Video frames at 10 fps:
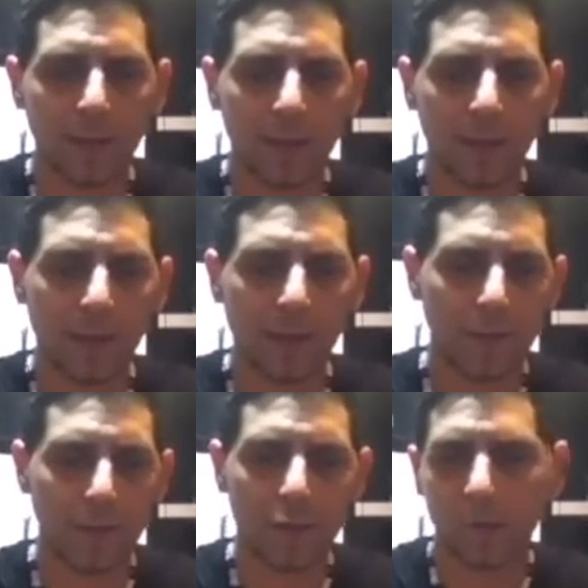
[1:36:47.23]
and he was
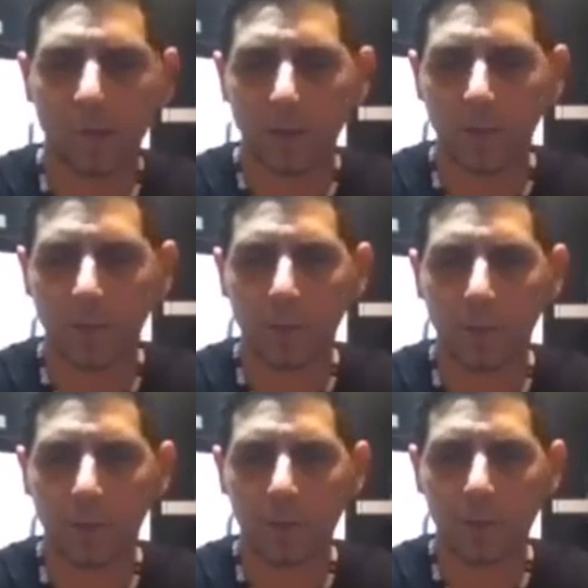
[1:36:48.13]
showing it on one of the
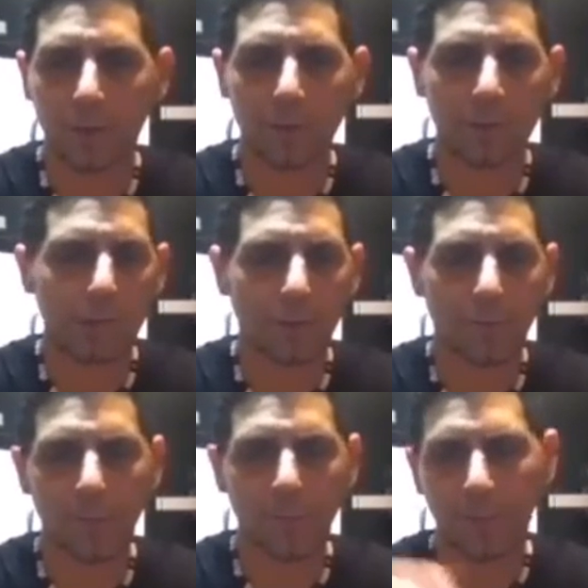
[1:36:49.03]
workshops. And
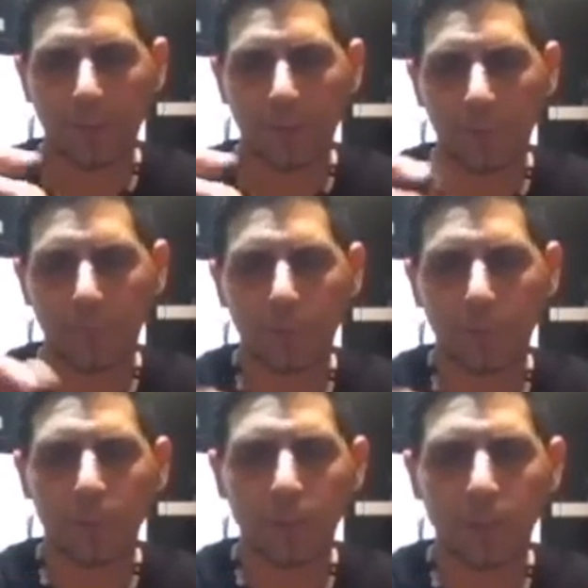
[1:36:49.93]
right then, boom, it
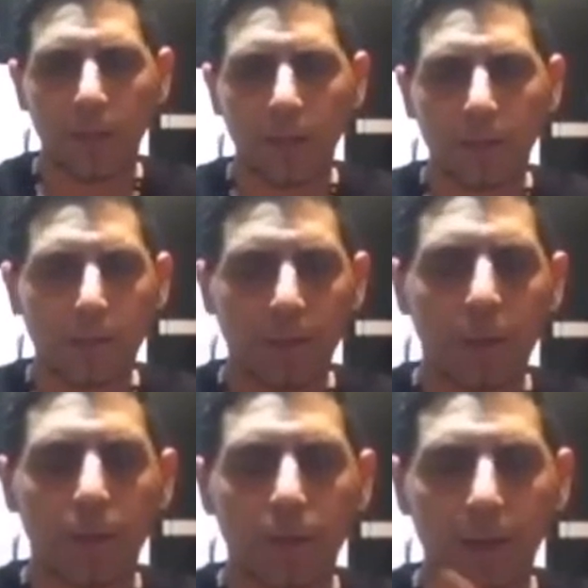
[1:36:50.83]
clicked. Oh,
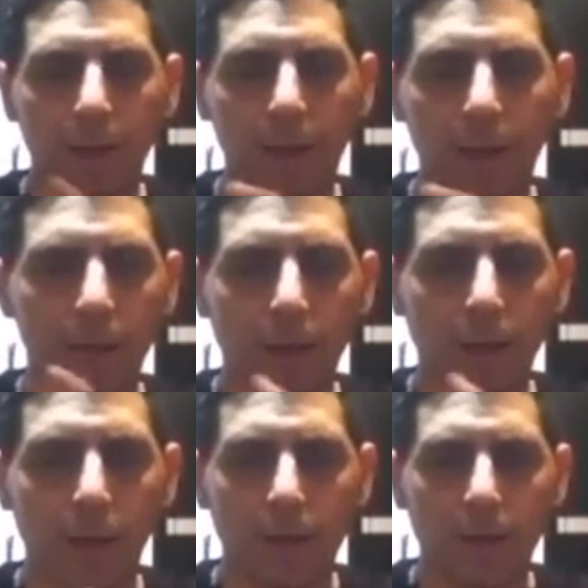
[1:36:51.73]
hey, I know what all
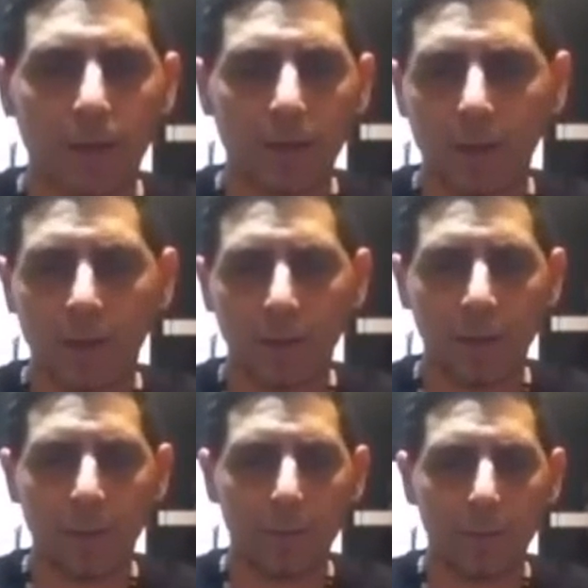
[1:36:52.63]
this is. And then I went
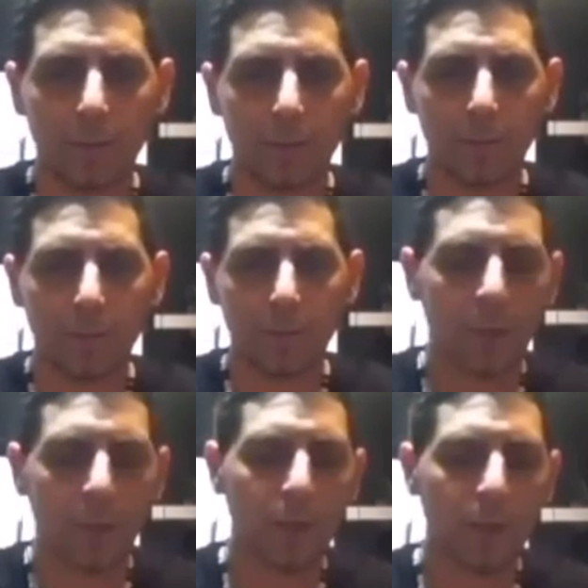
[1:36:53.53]
into
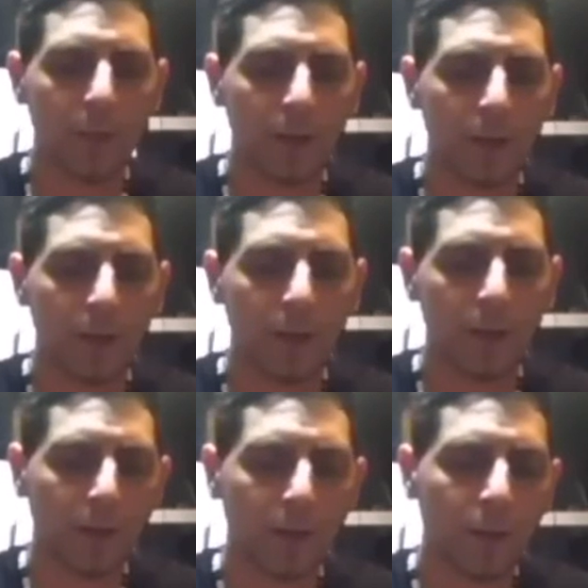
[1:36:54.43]
infinity,
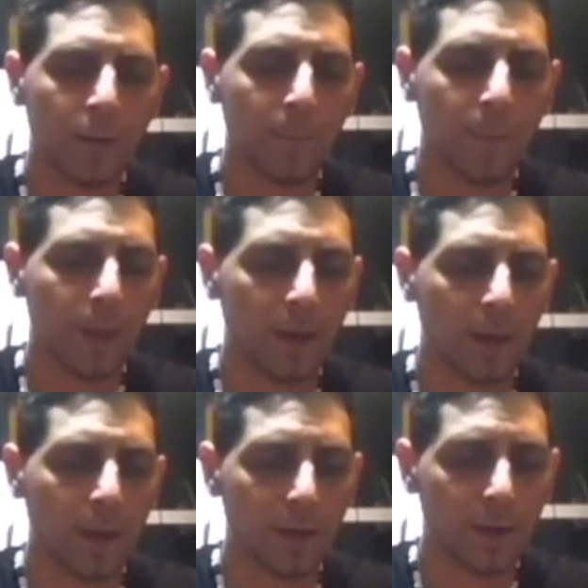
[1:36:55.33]
and
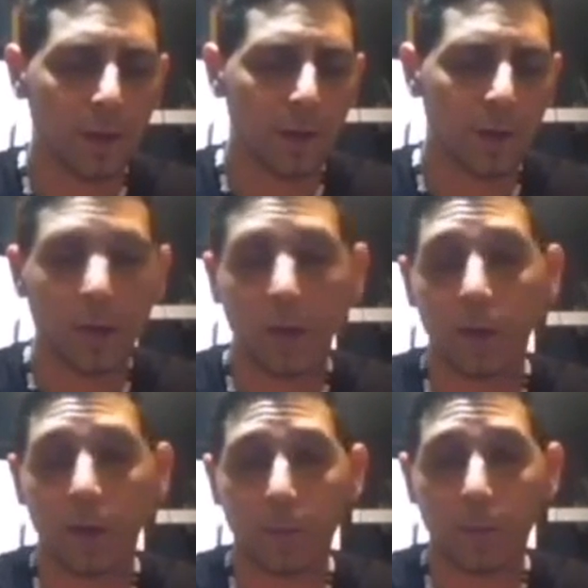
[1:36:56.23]
I started tearing it
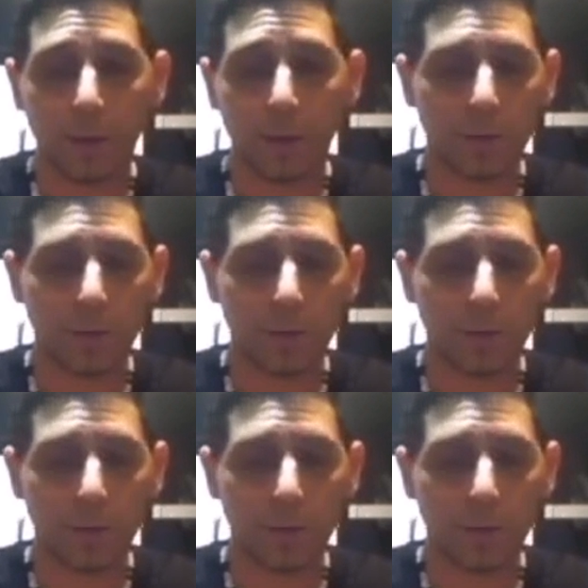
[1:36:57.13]
apart.